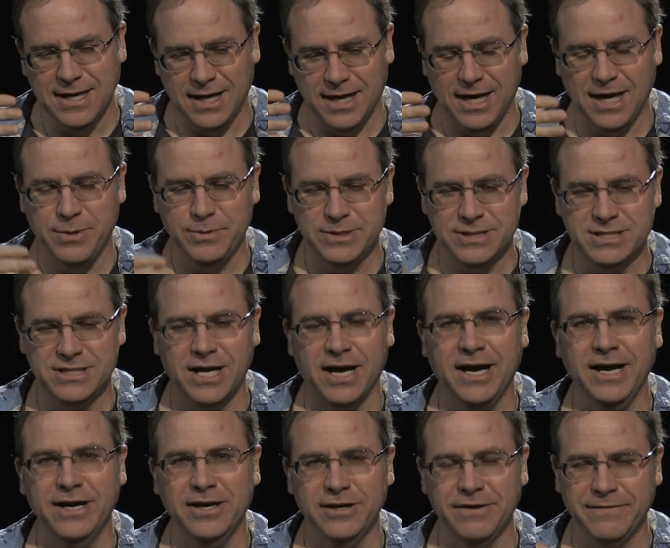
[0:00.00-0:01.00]
I was
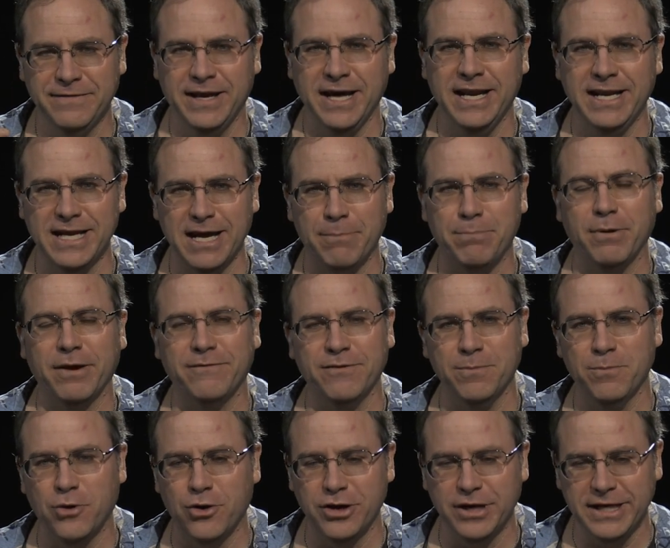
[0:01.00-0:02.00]
tired of getting up every
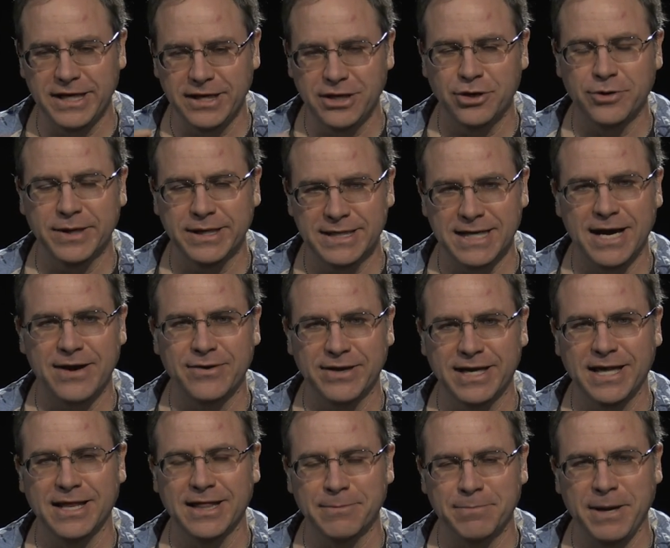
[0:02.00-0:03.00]
morning and going down and
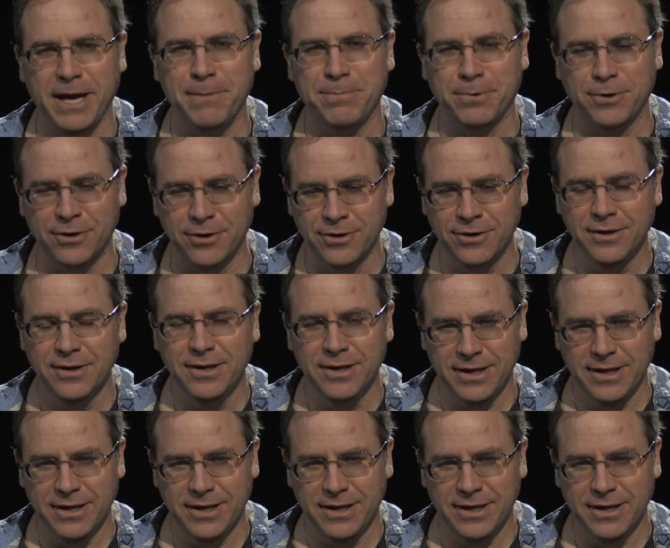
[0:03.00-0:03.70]
getting the paper